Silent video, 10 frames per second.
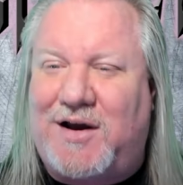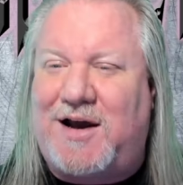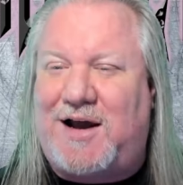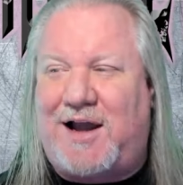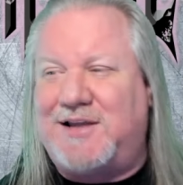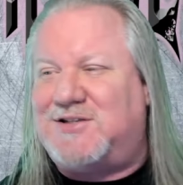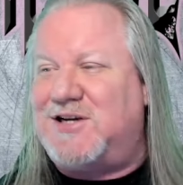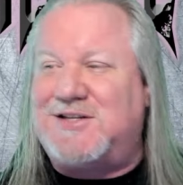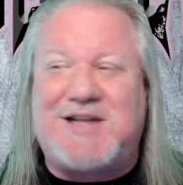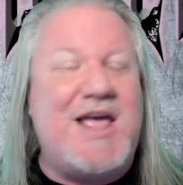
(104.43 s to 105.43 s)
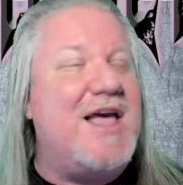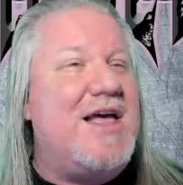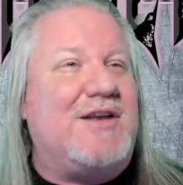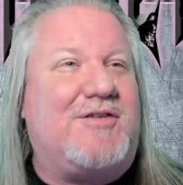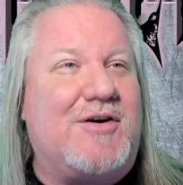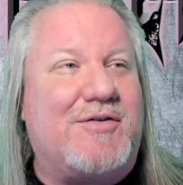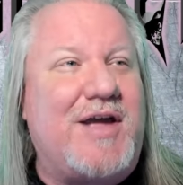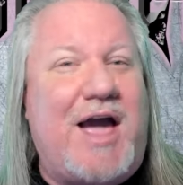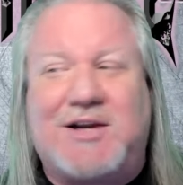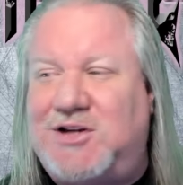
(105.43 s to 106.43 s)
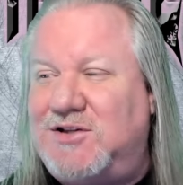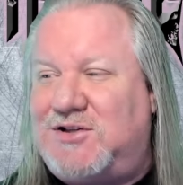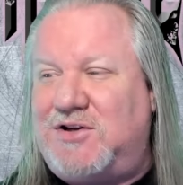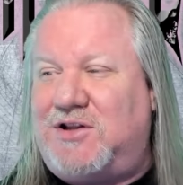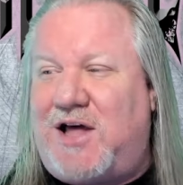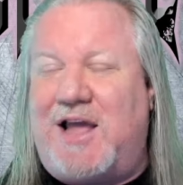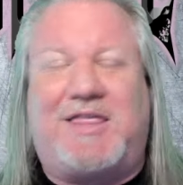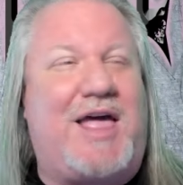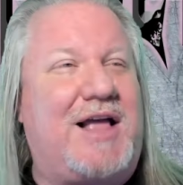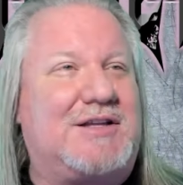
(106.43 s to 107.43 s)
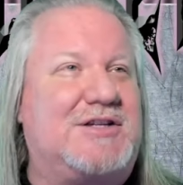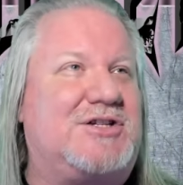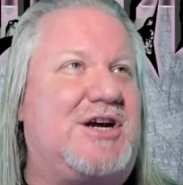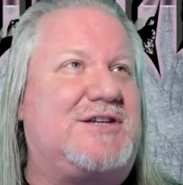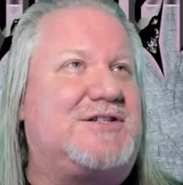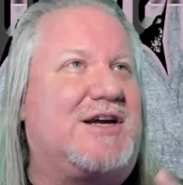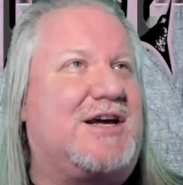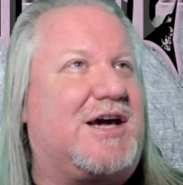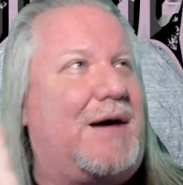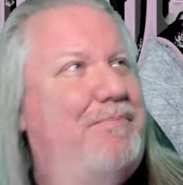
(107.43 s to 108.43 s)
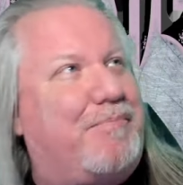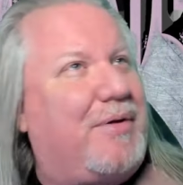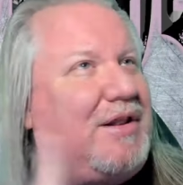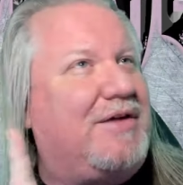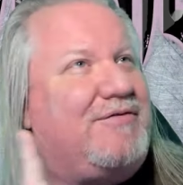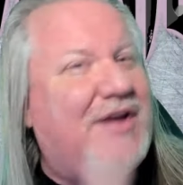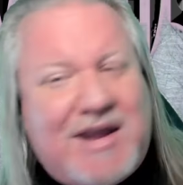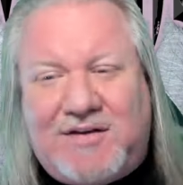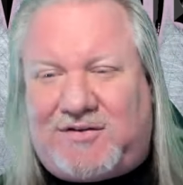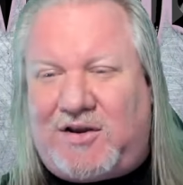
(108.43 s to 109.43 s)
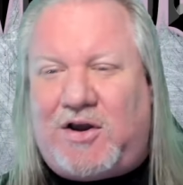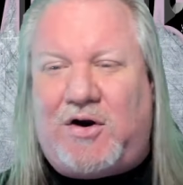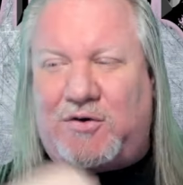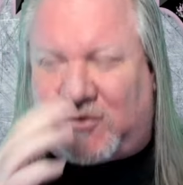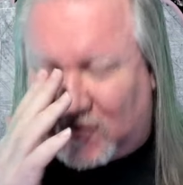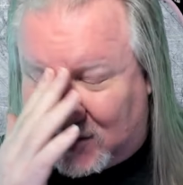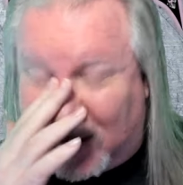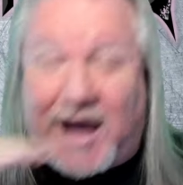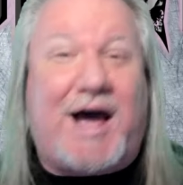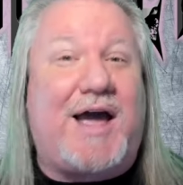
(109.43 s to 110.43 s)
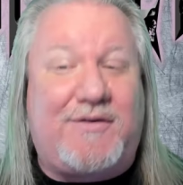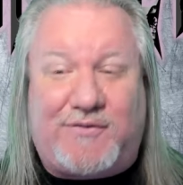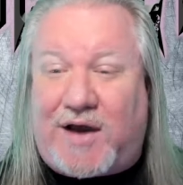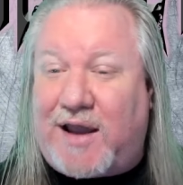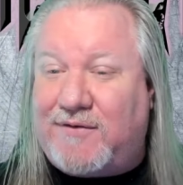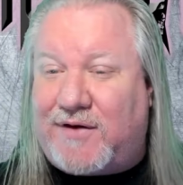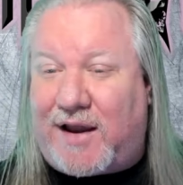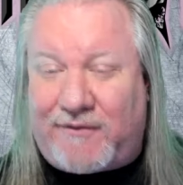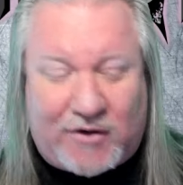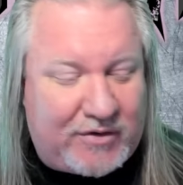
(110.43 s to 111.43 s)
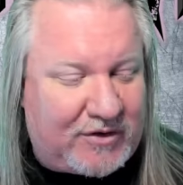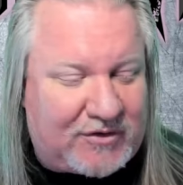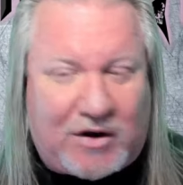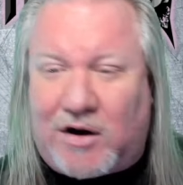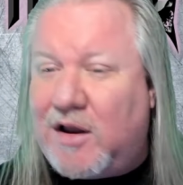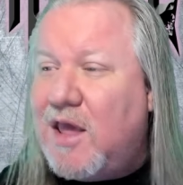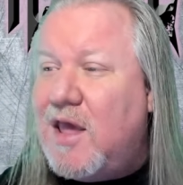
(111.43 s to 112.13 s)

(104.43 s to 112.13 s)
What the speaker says: I just did a reaction to Like That just a couple of days ago. So yeah, I've heard the song.